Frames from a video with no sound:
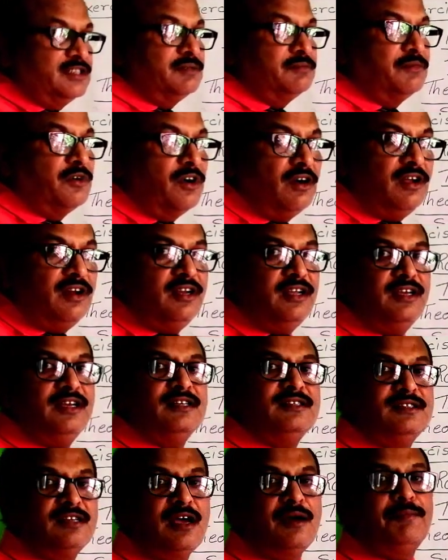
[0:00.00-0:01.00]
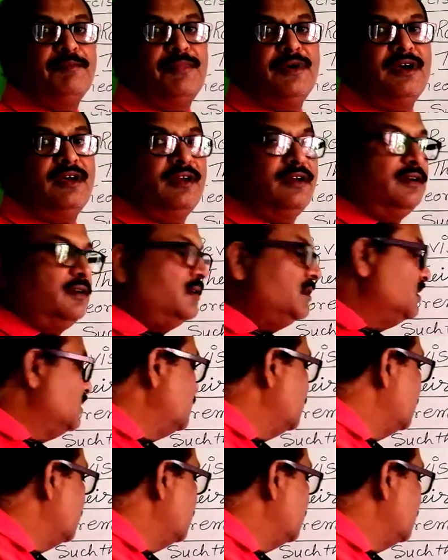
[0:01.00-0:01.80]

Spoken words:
small example.